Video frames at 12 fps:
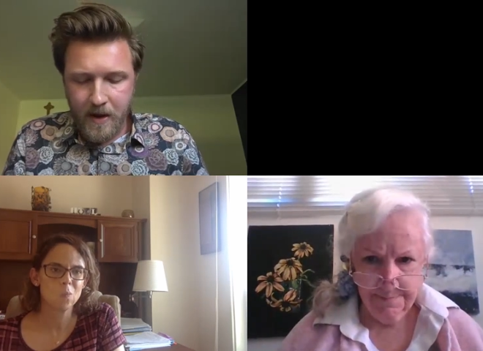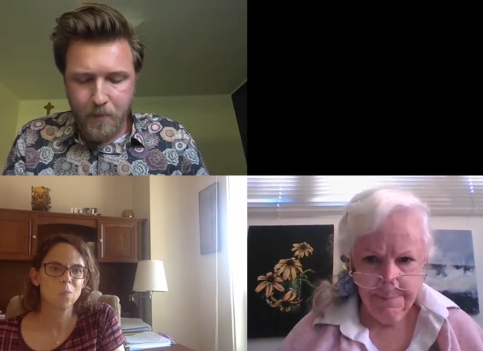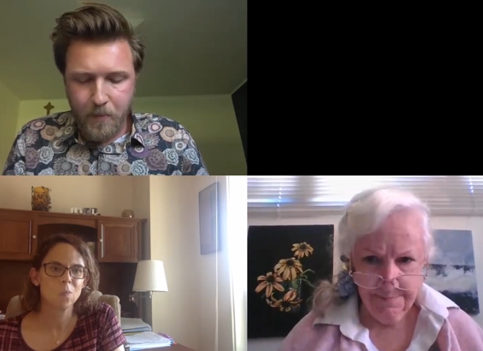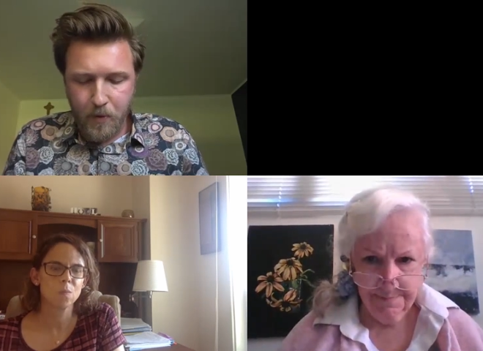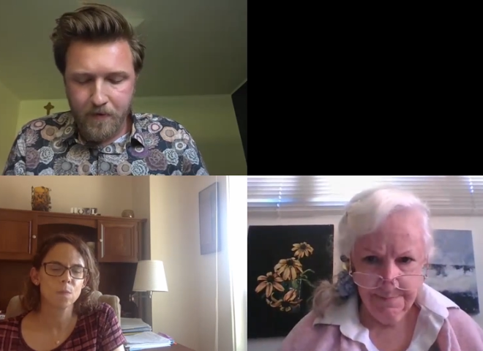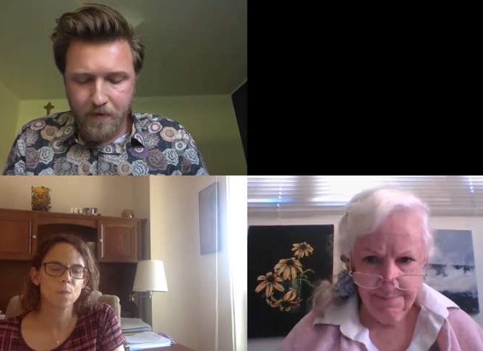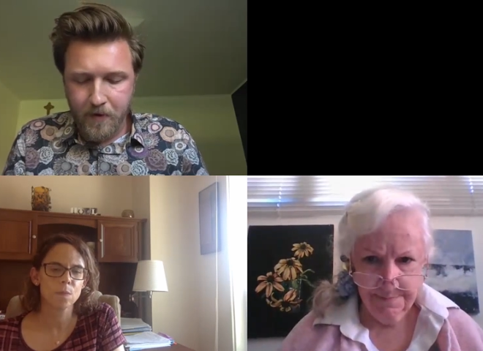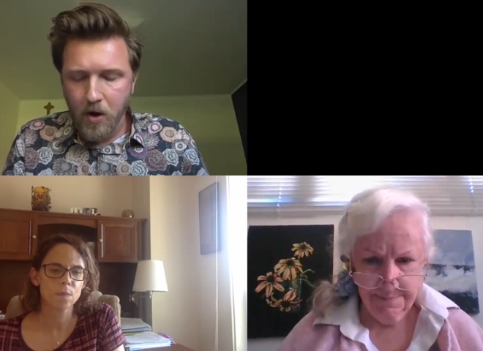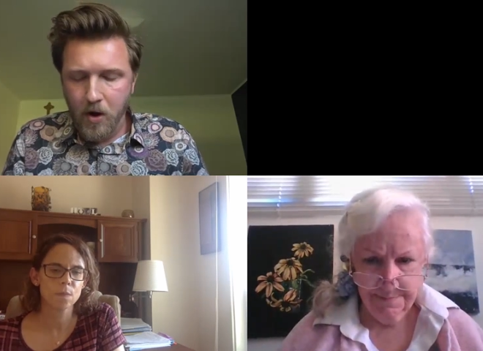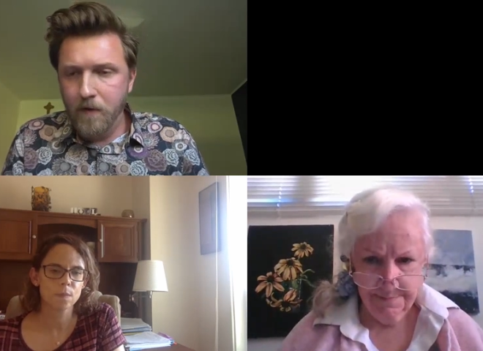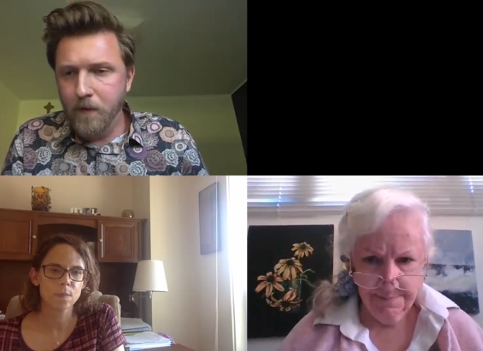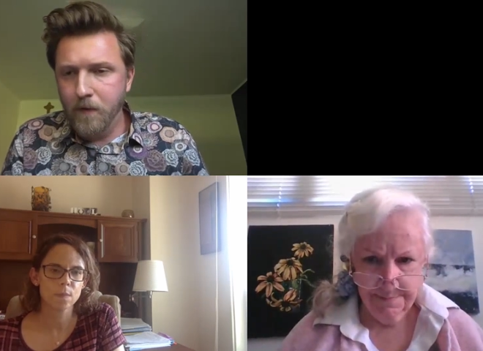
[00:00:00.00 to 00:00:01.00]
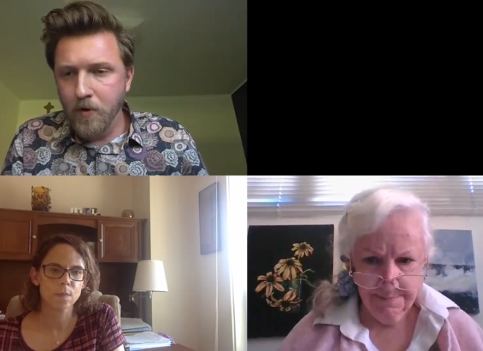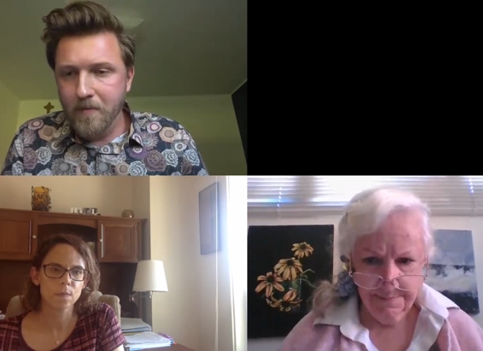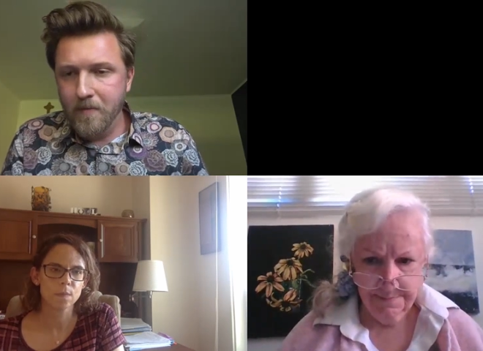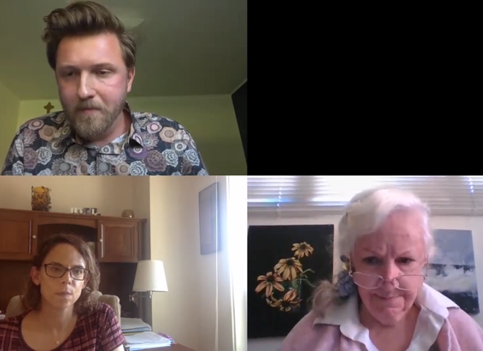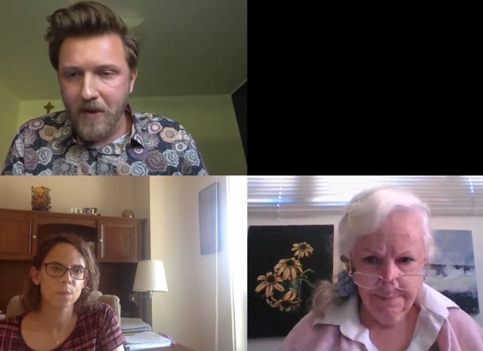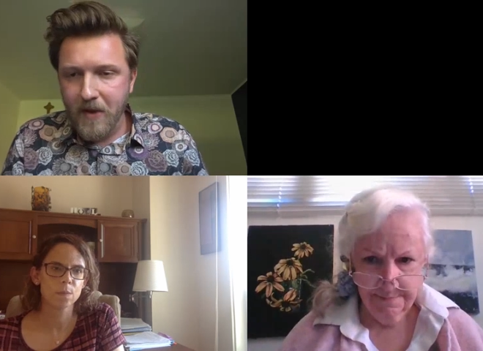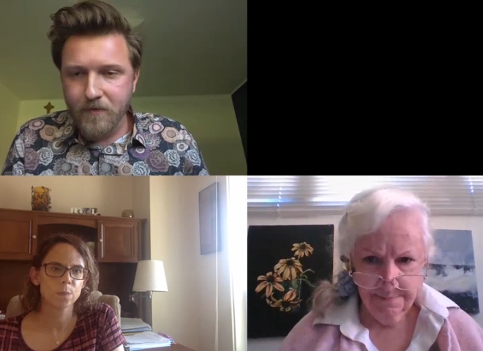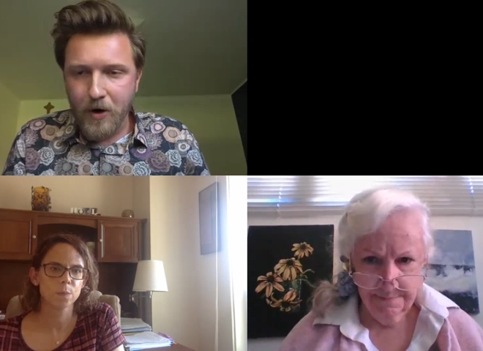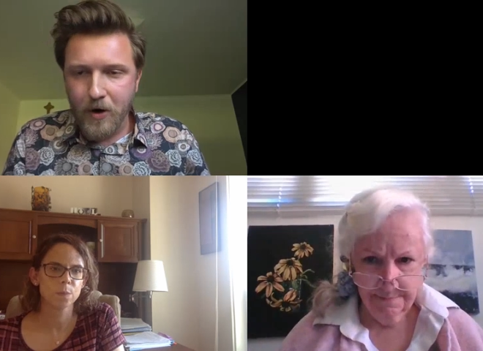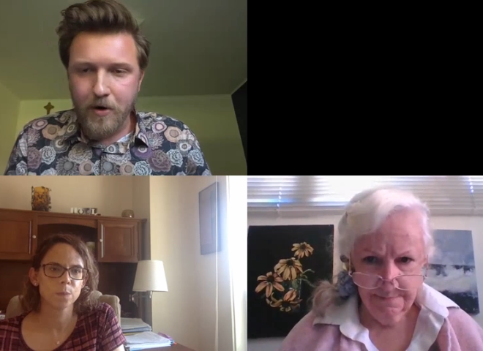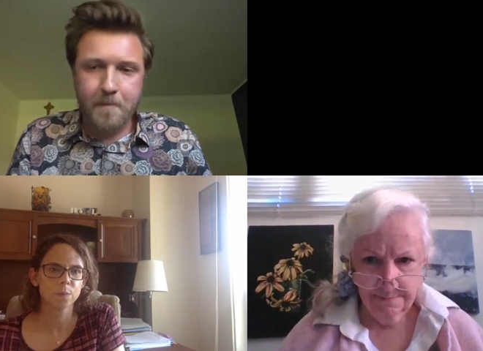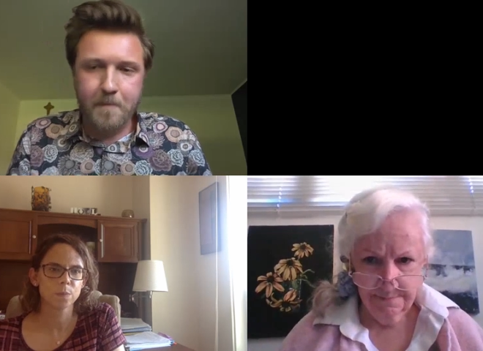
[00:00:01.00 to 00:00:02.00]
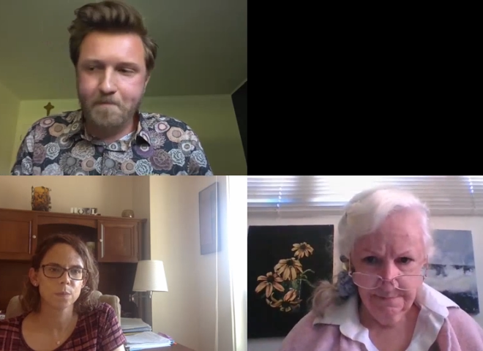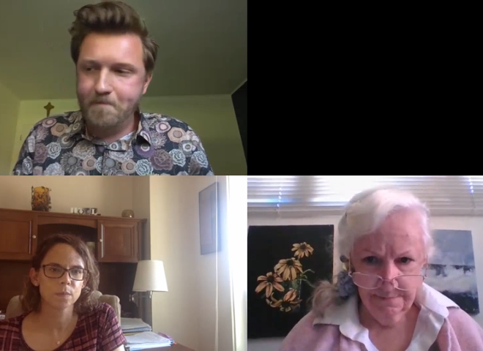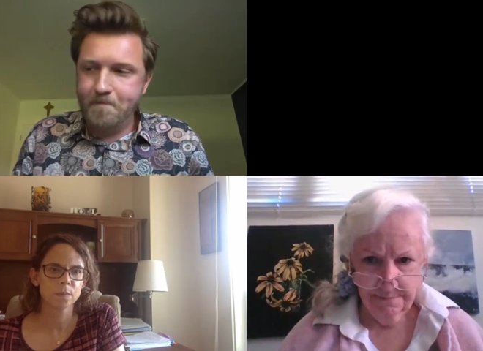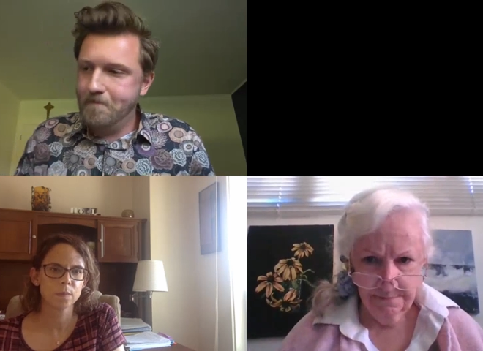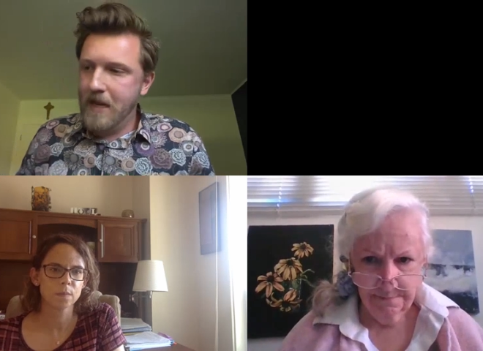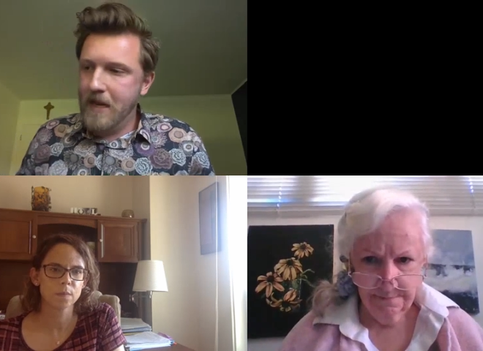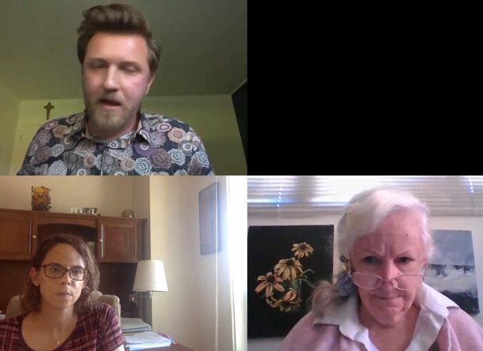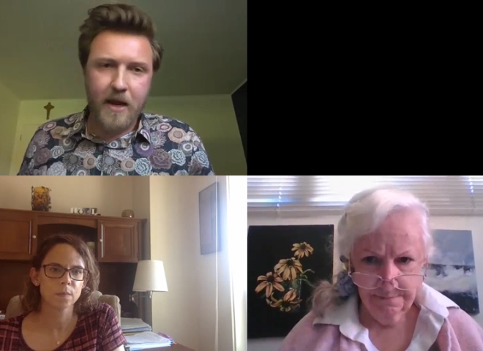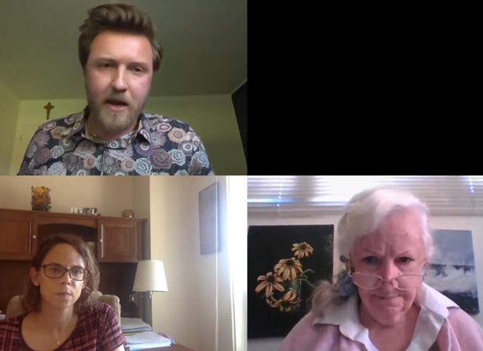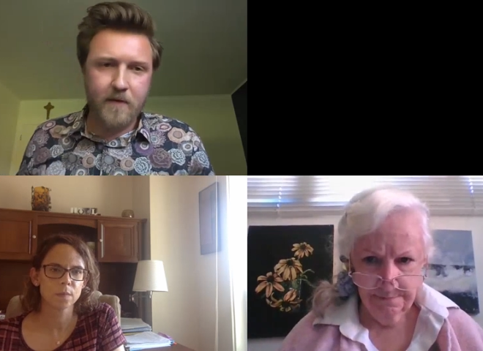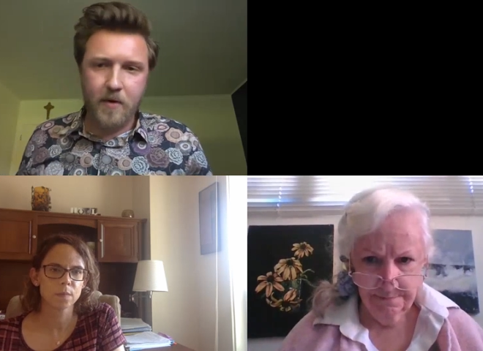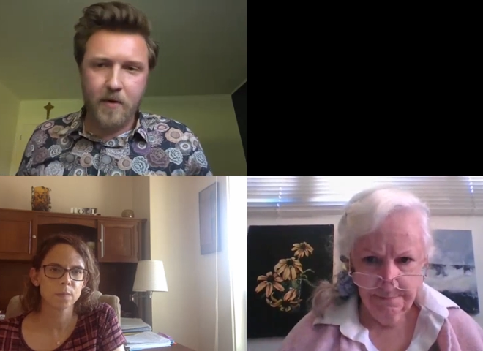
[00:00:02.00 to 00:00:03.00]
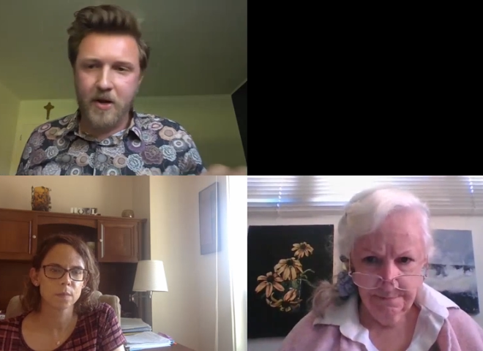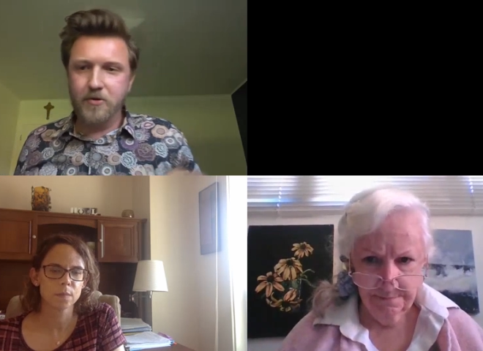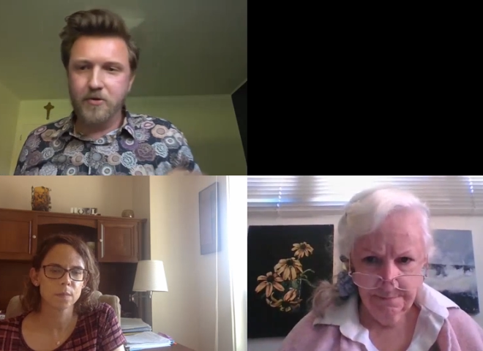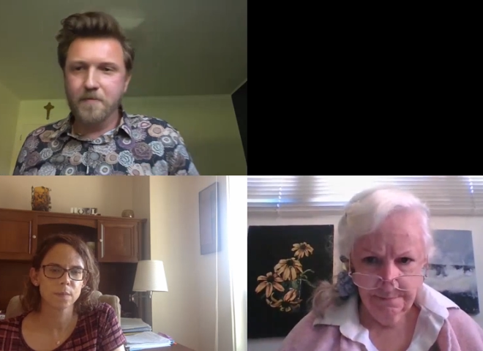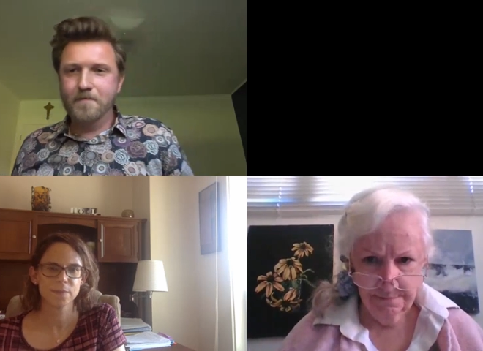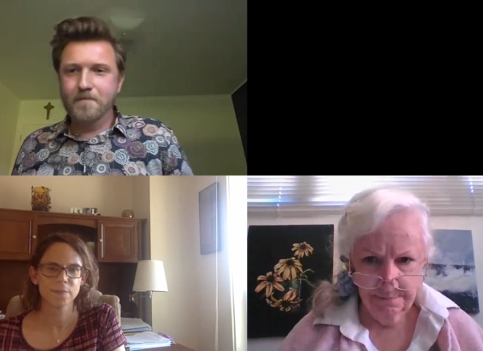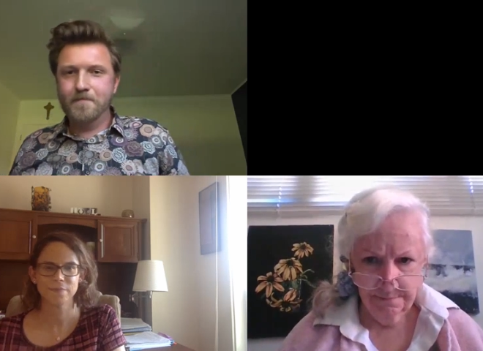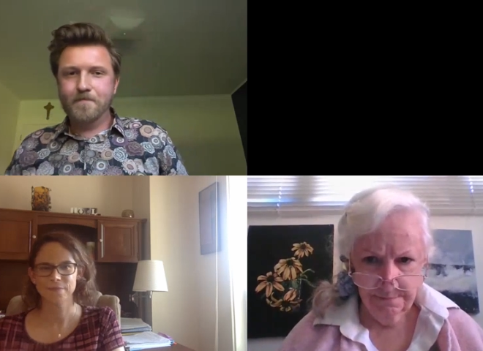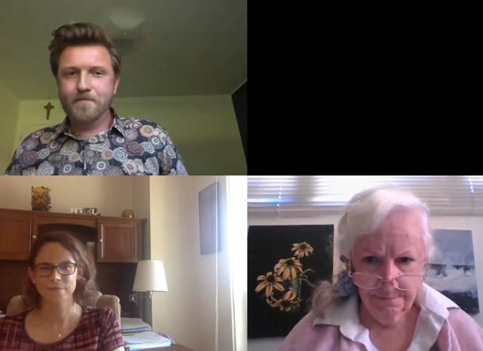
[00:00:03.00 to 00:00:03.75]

Speaker 1: that births all form of charity. Thank you very much.